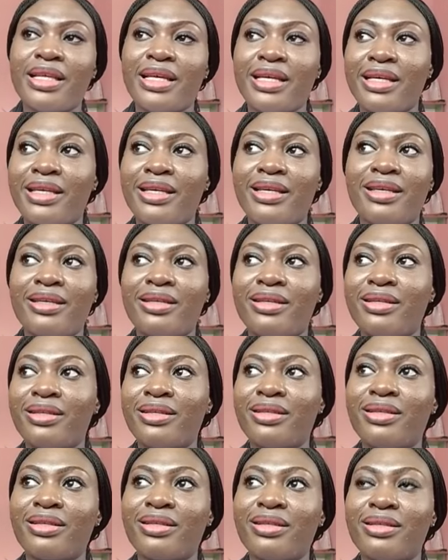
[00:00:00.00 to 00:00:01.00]
Like
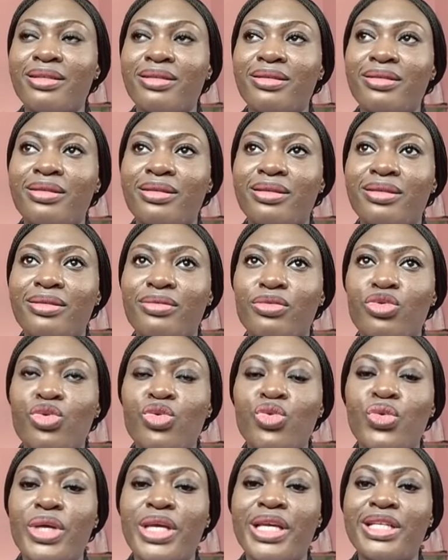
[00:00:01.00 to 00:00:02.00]

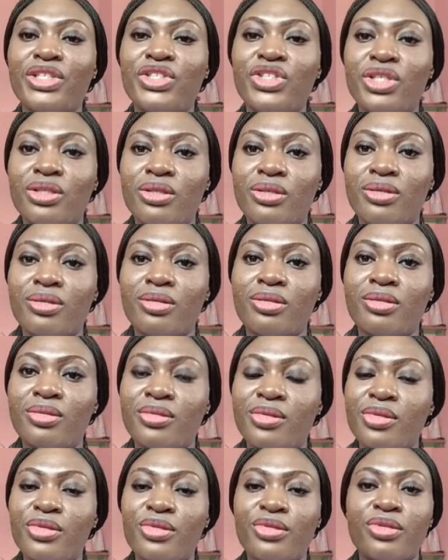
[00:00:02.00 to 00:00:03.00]
2
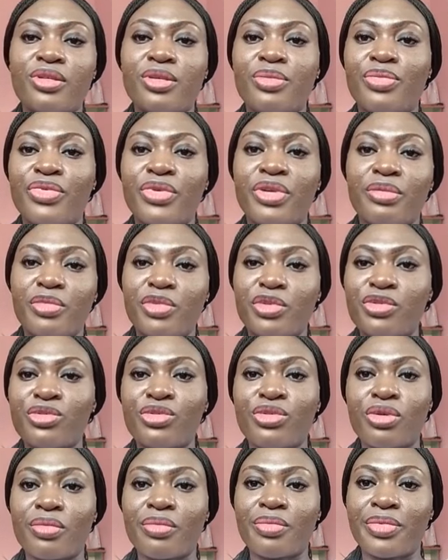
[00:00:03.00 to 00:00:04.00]
inches to the brim, you
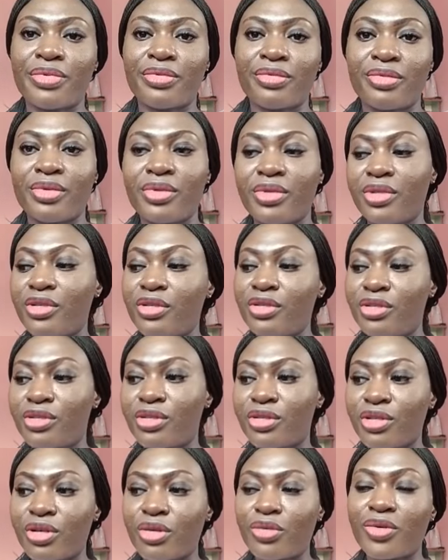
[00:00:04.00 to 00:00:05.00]
stop.
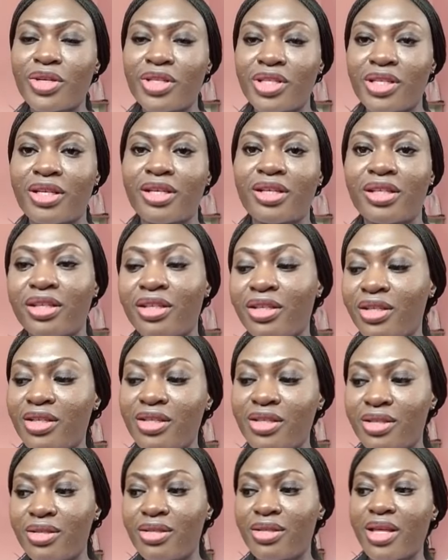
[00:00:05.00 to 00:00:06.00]
It's your water.
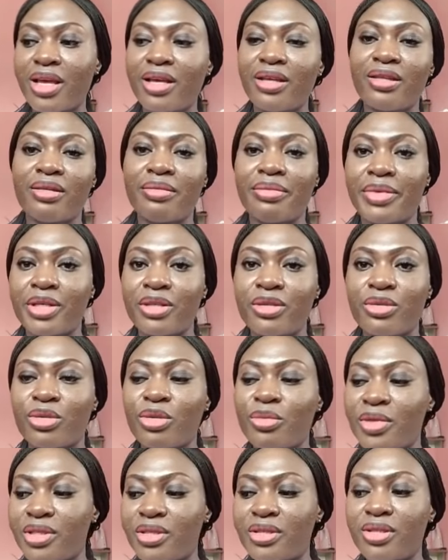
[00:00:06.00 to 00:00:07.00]
It's there in the
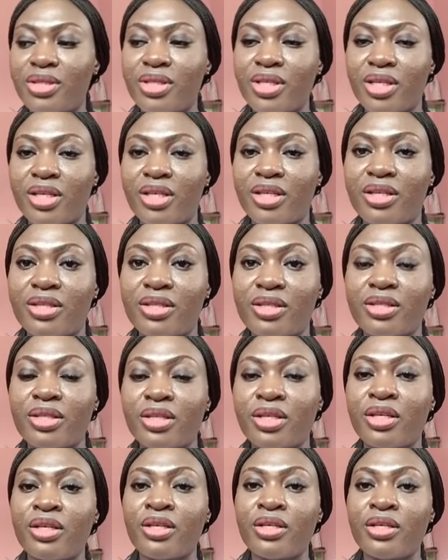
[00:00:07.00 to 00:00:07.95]
bottle. Nobody's taking it.